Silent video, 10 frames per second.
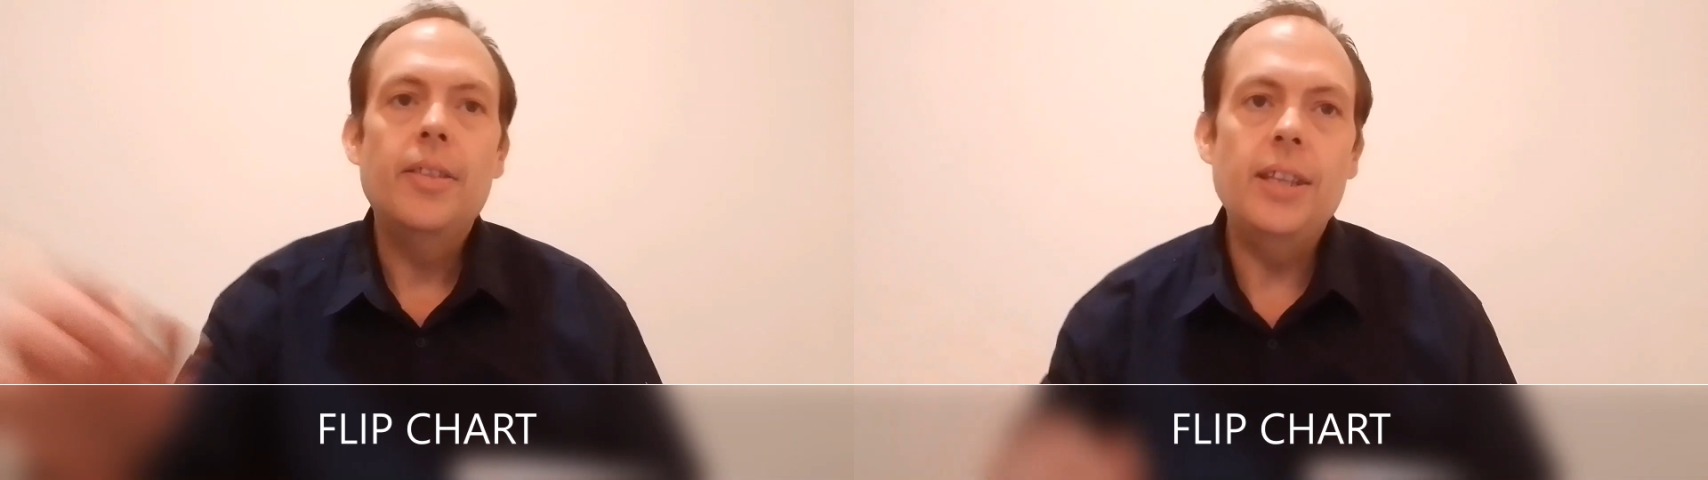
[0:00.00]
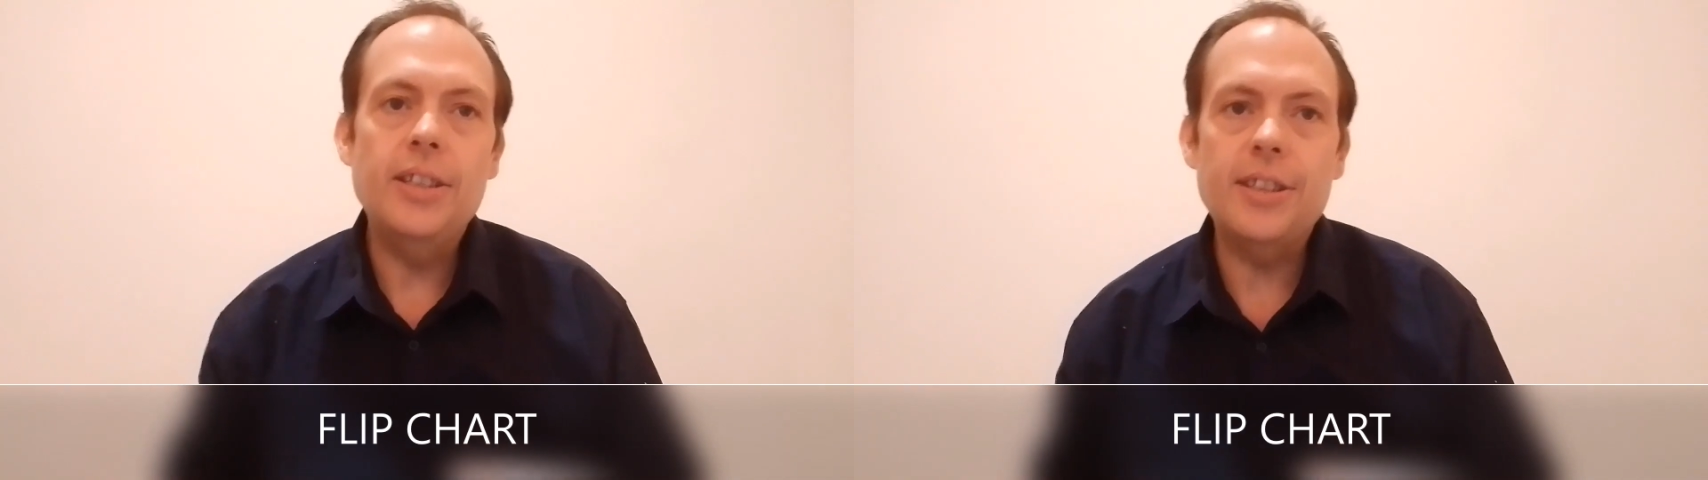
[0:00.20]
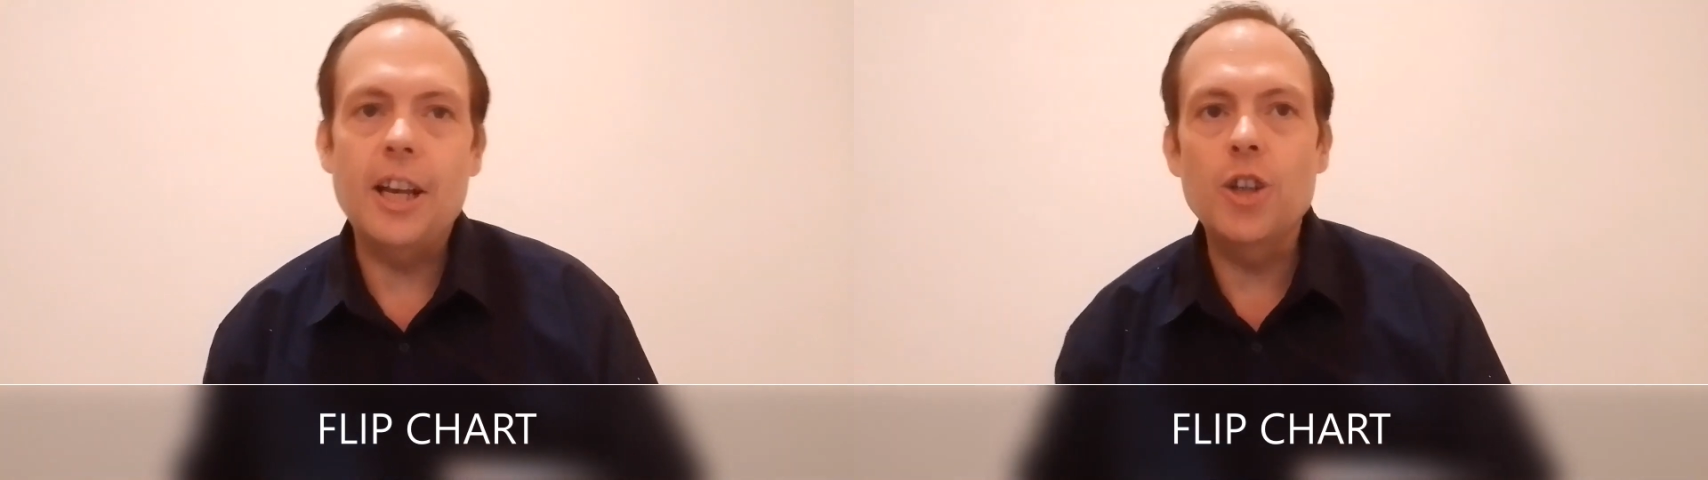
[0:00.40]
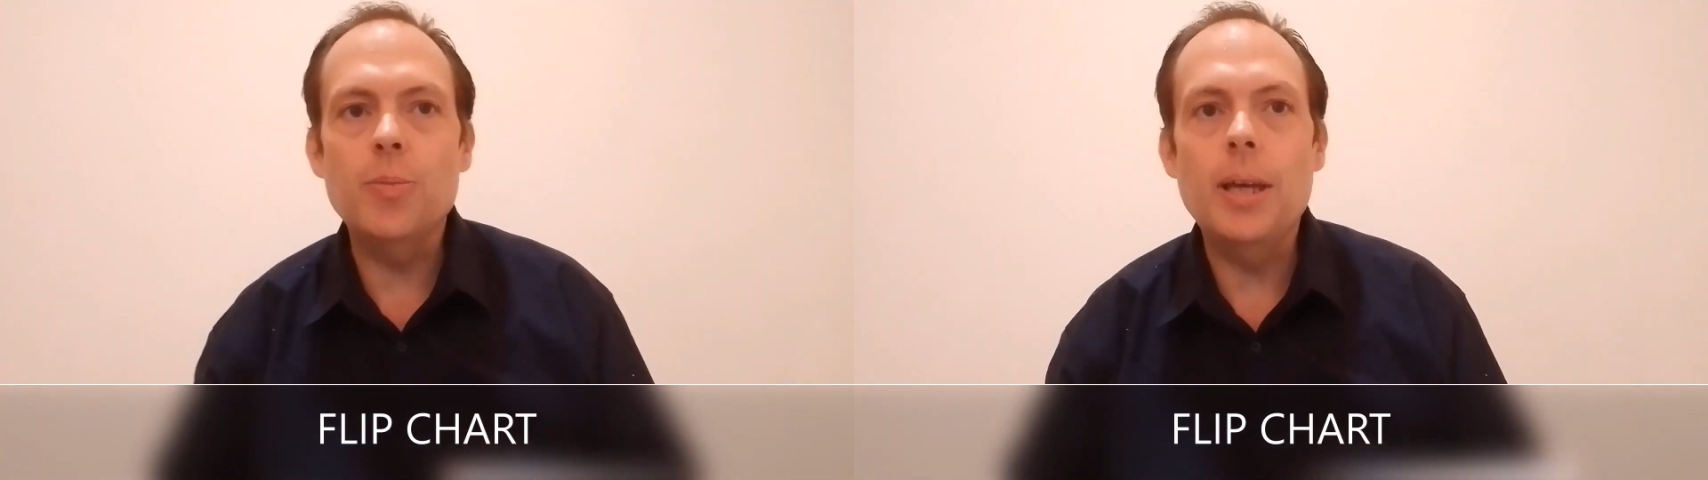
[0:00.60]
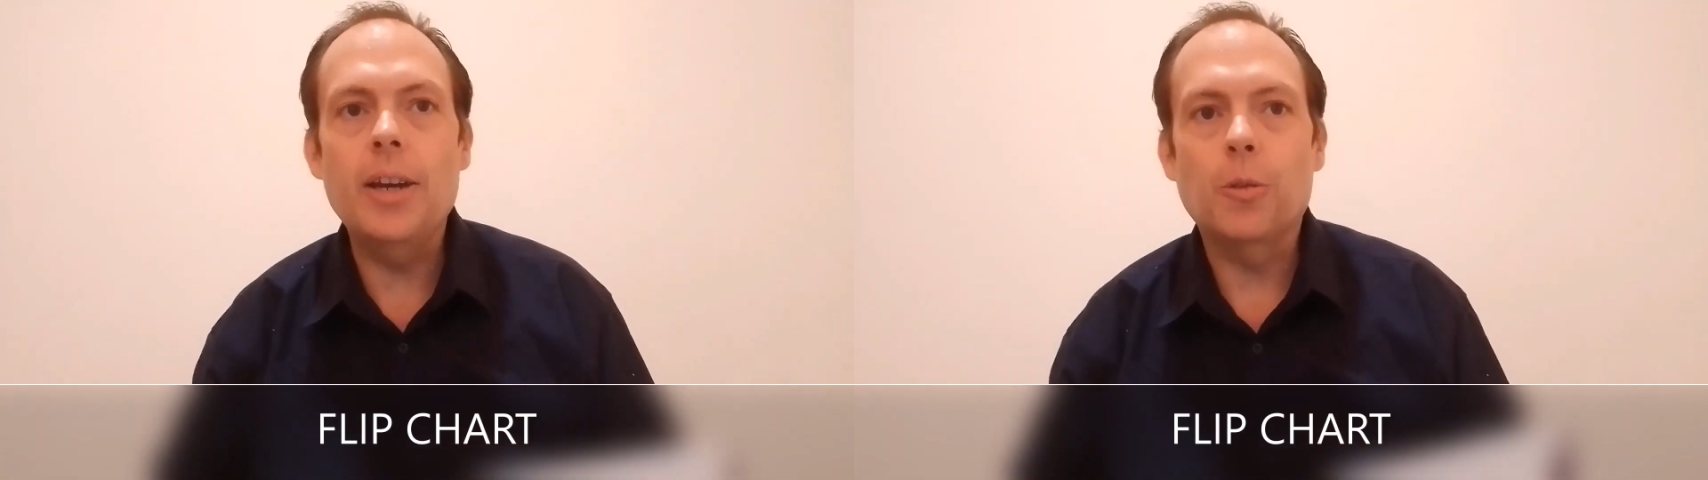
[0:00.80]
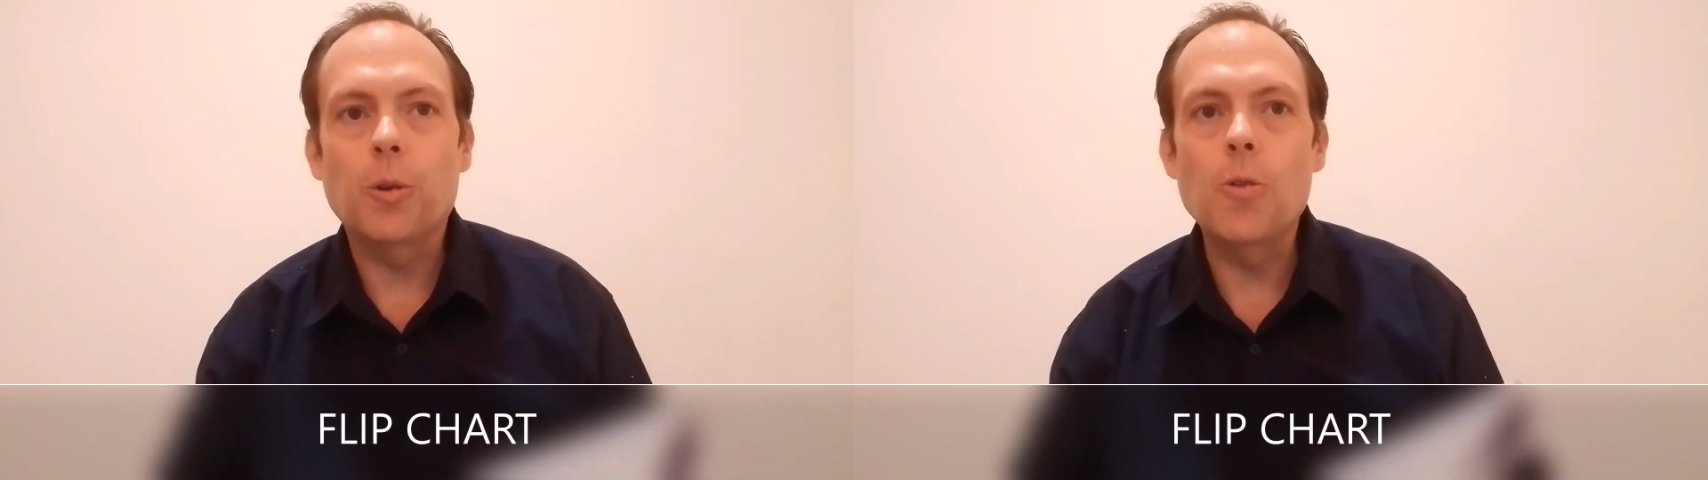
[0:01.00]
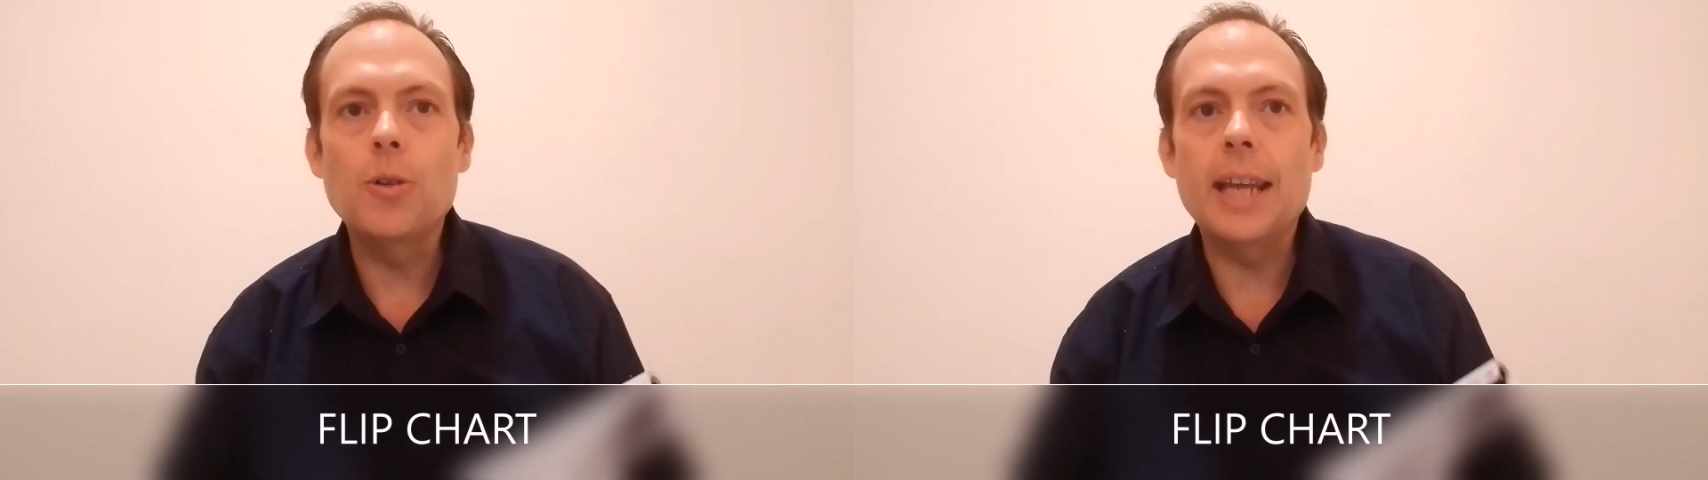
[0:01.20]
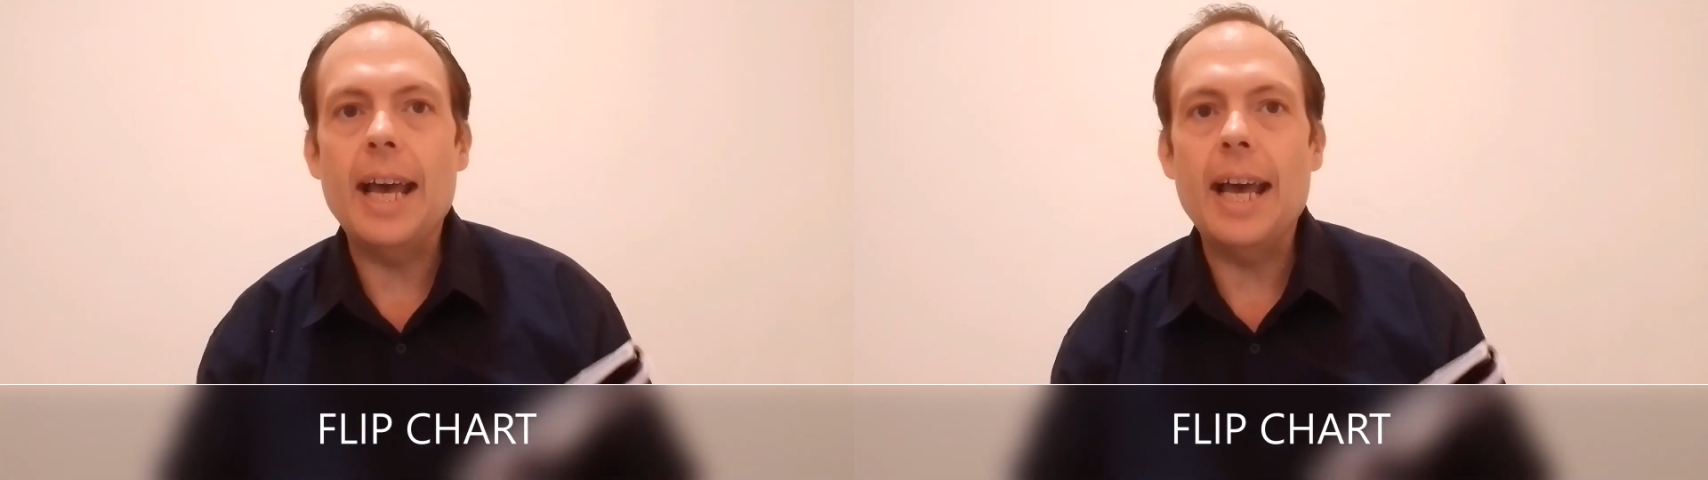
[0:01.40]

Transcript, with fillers: the salesman wrote